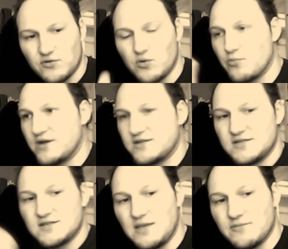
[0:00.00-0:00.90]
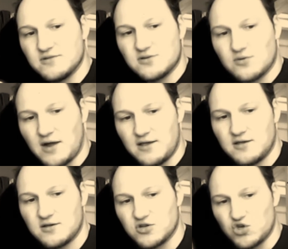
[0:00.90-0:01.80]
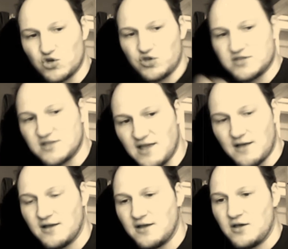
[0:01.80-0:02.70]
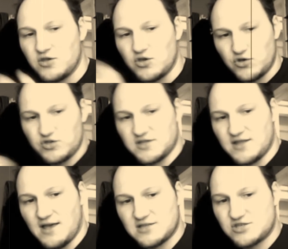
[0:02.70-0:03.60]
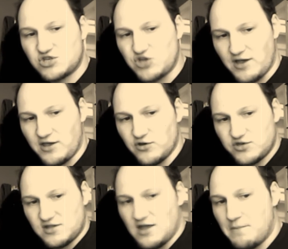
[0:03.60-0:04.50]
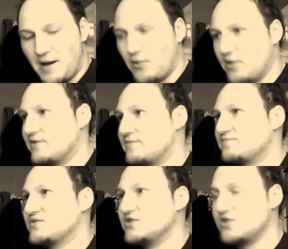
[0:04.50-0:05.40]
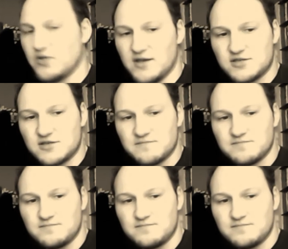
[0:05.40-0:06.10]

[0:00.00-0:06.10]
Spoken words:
You embrace his demons. Okay, because you're using their shit. You're using their power to do this.